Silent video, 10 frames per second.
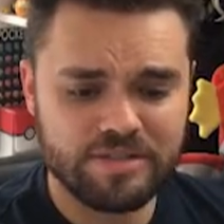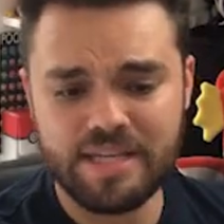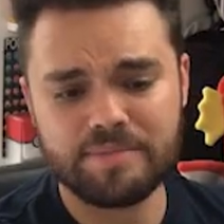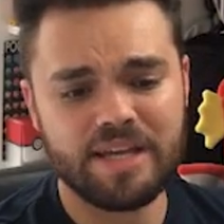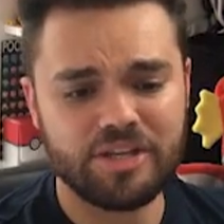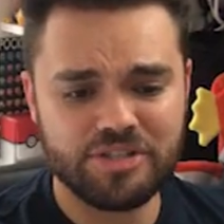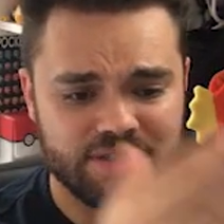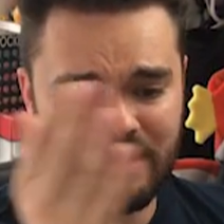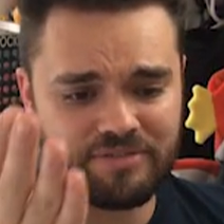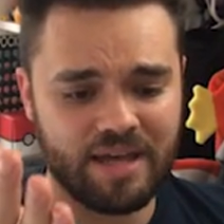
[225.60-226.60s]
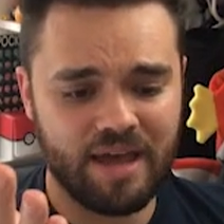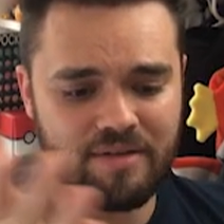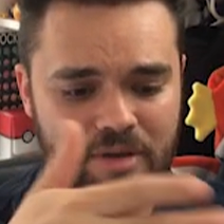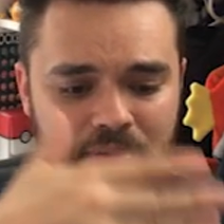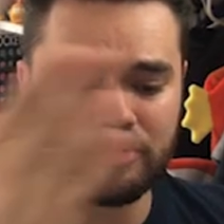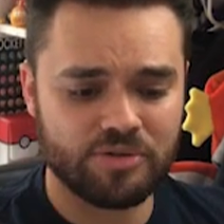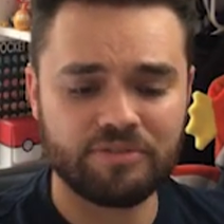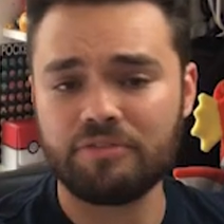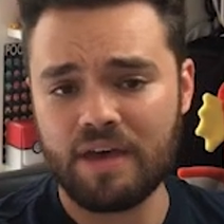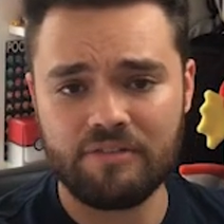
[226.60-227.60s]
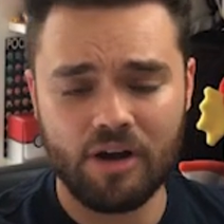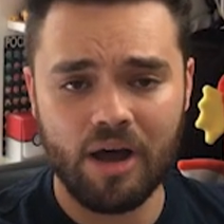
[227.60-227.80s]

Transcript: it seems that you just have to have a picture of your favorite